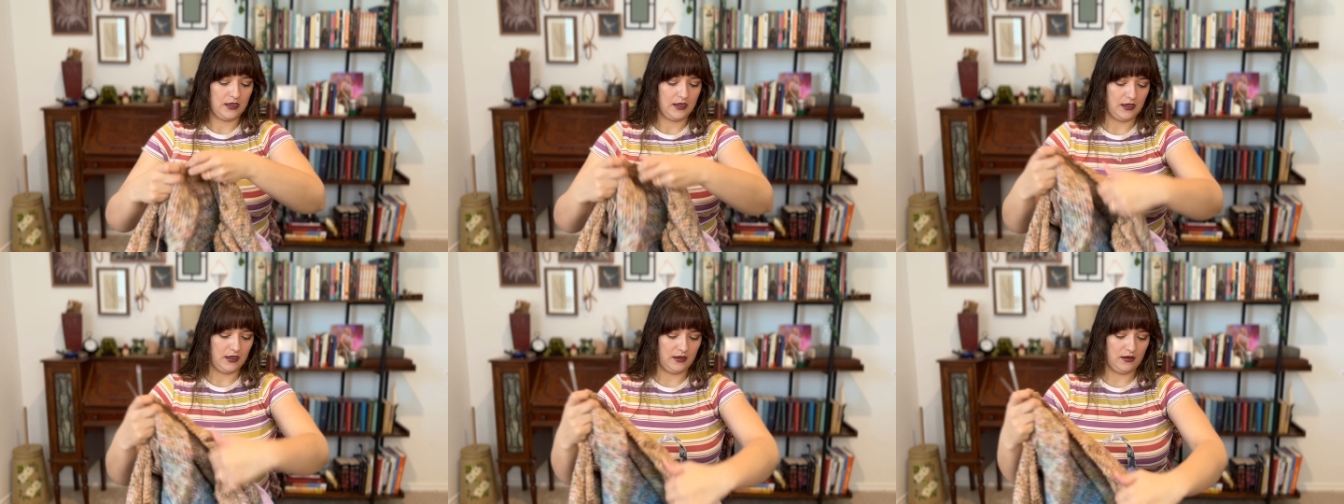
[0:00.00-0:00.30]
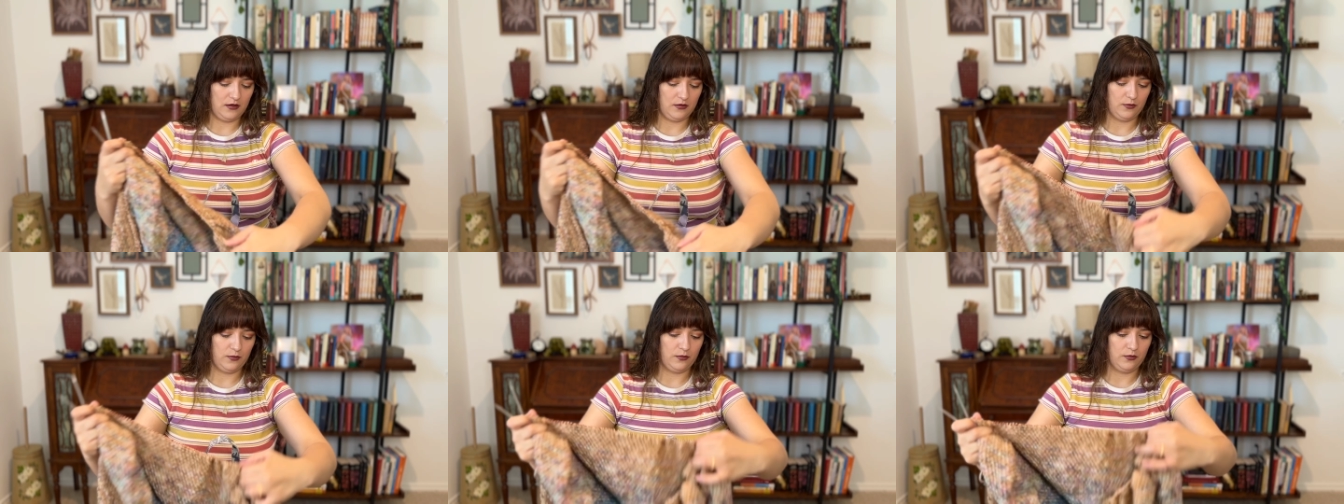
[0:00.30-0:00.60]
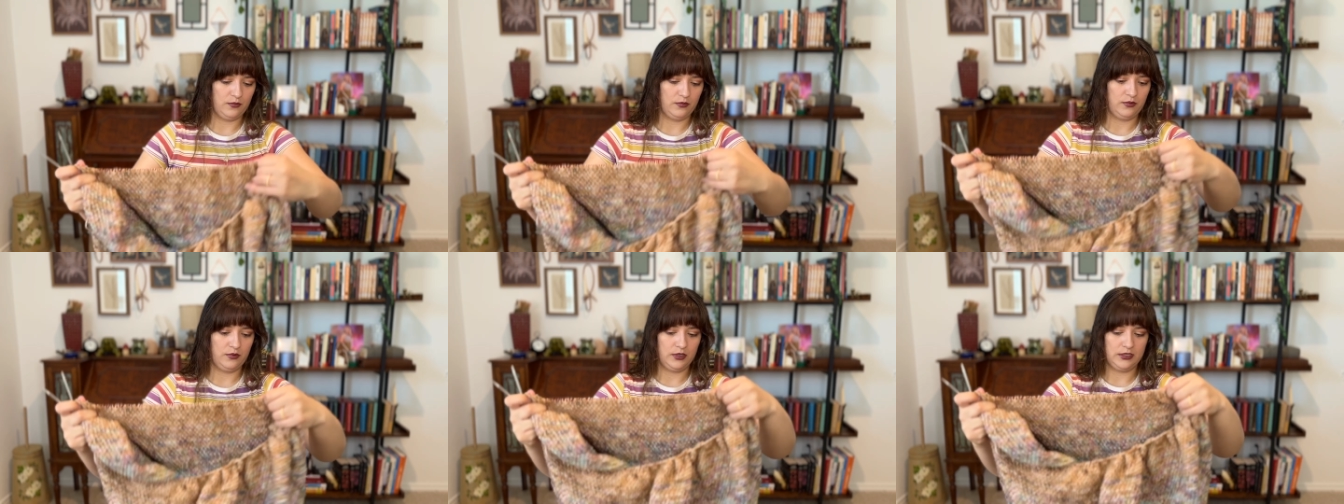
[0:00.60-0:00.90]
It
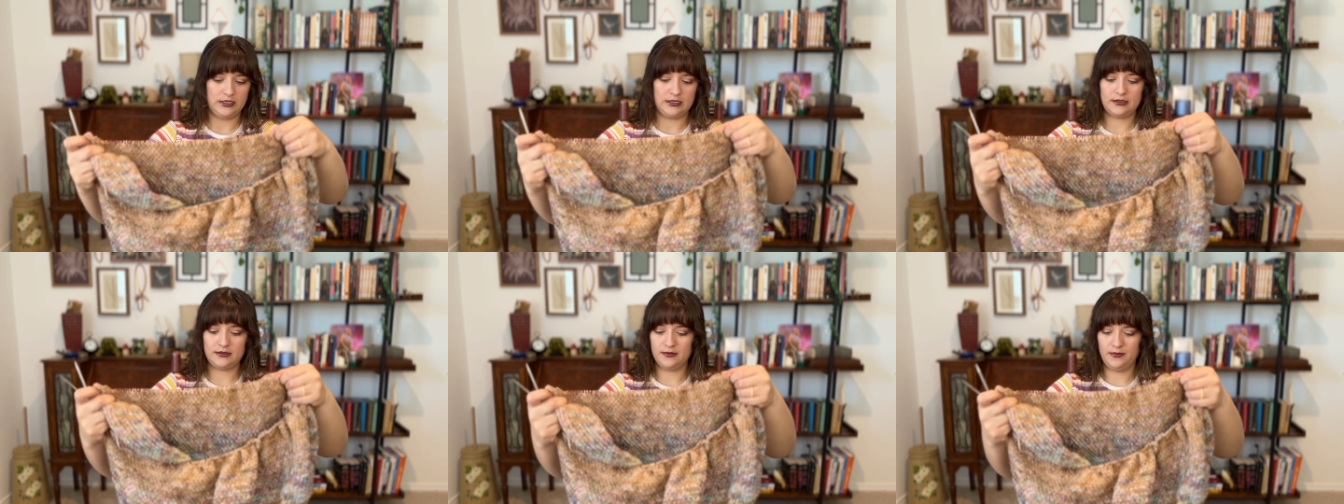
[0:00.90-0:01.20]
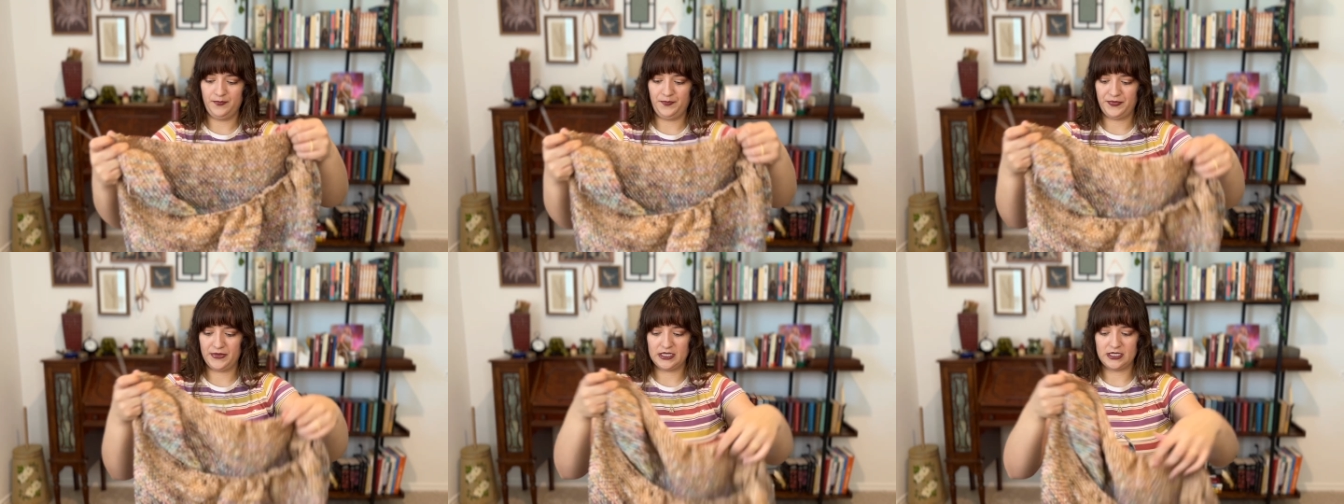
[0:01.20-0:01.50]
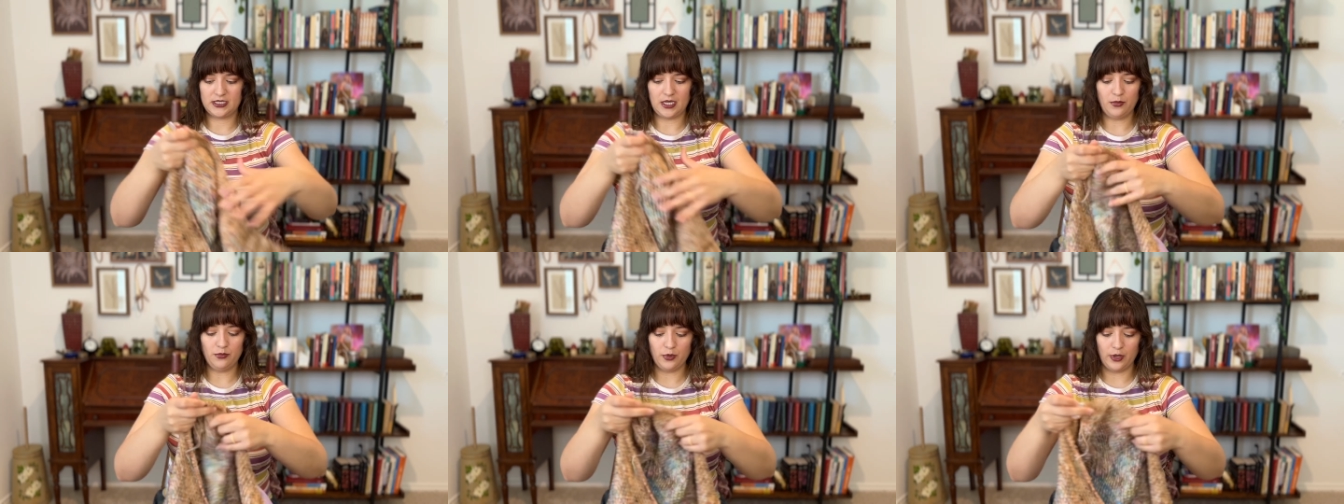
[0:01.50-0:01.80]
was
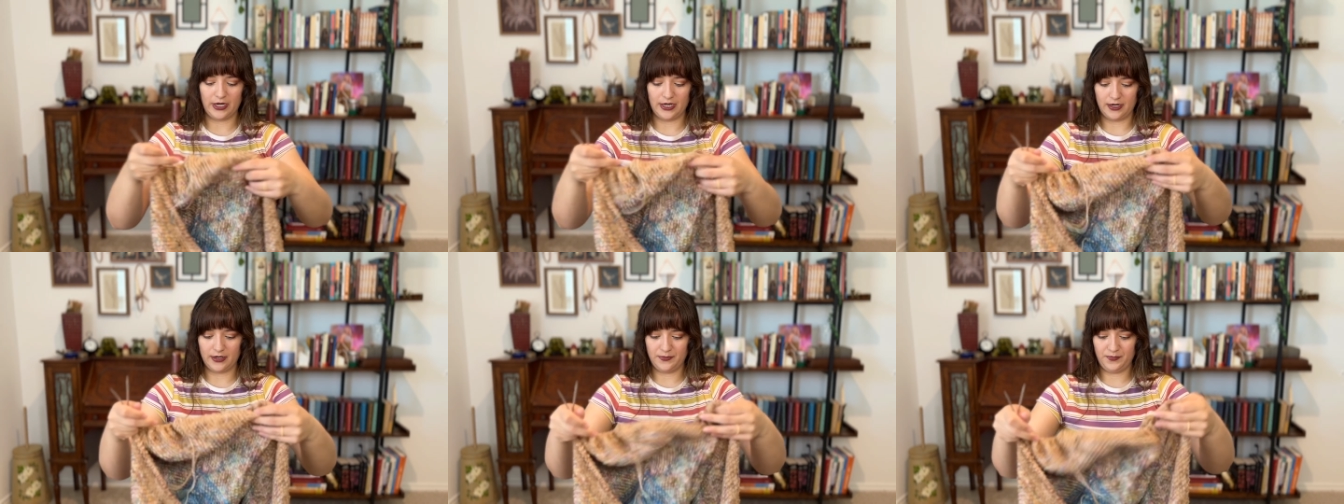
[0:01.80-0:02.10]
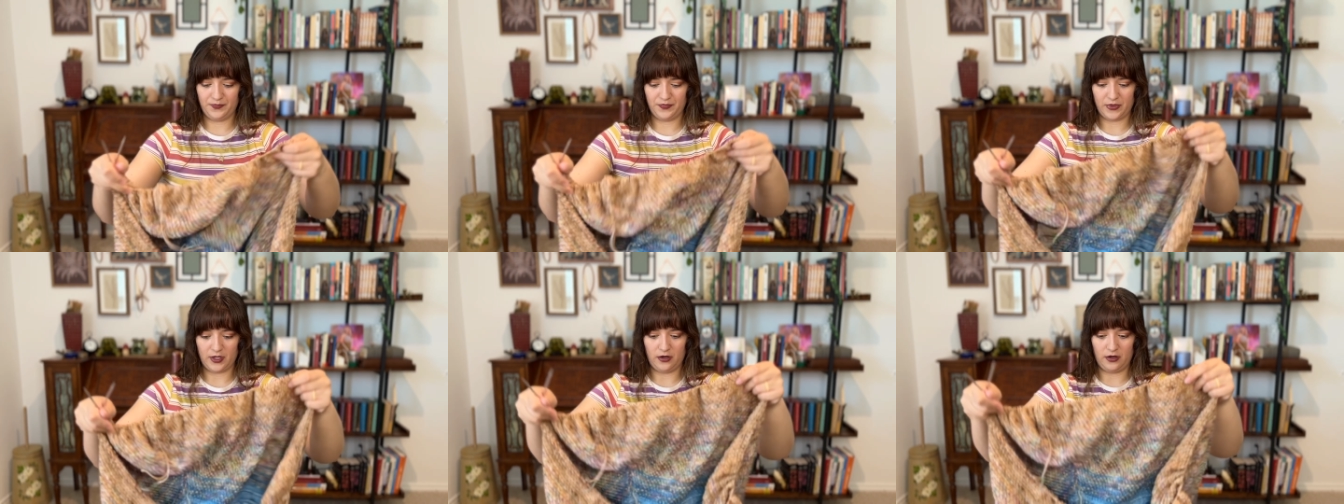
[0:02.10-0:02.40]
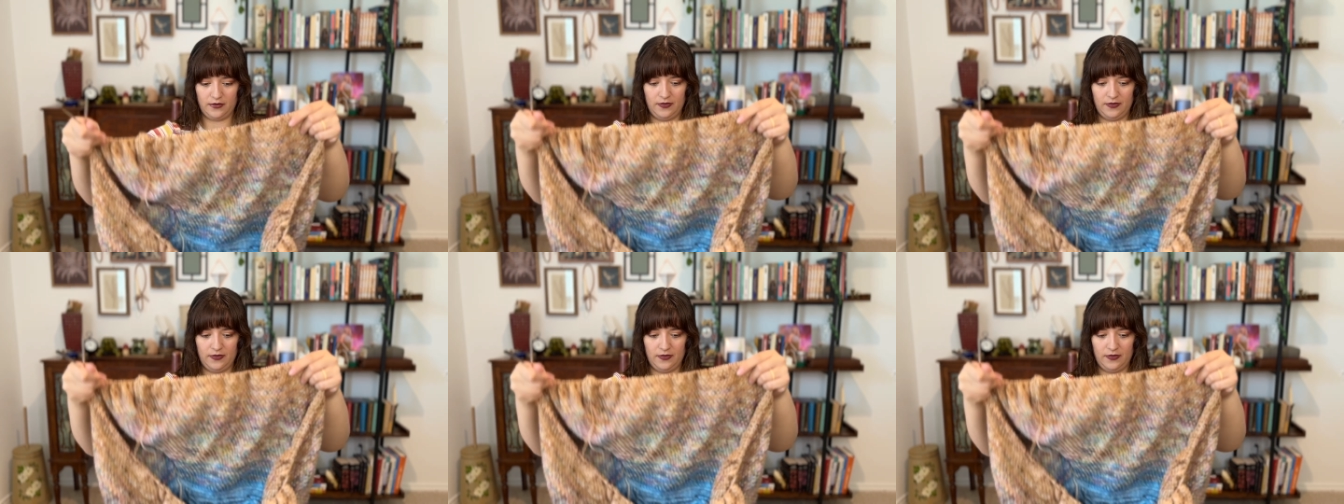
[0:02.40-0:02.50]
somewhere on